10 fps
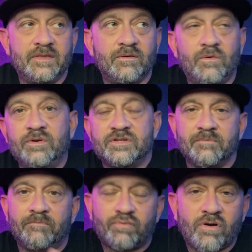or
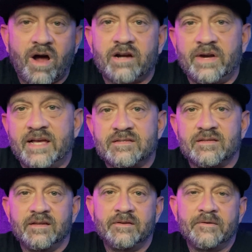some
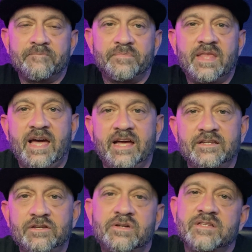progress
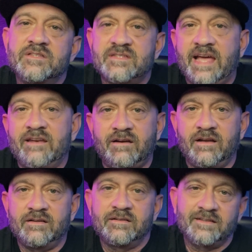that you can stand
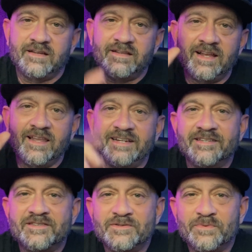on. That light
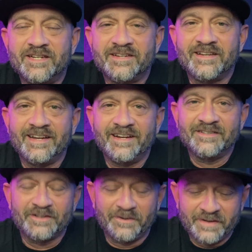just switched on here.
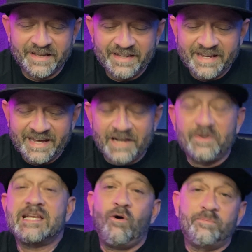So
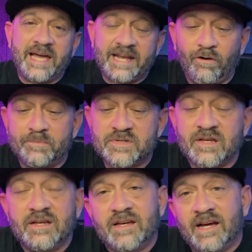anyways, I hope that helps.
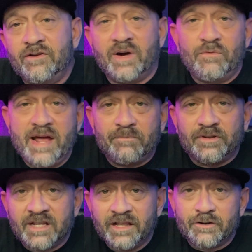I know I
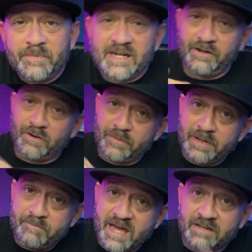rambled a little bit. I know I
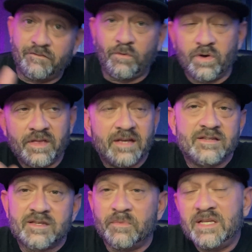went back and forth.
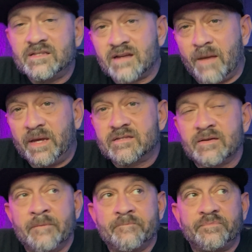Some of these topics,
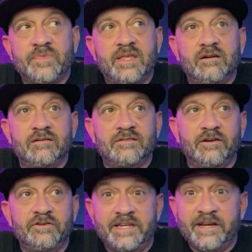they're
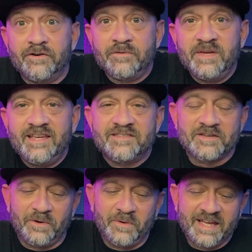dear to me.
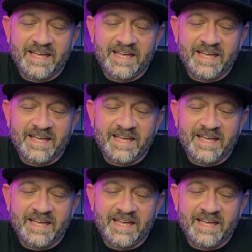So,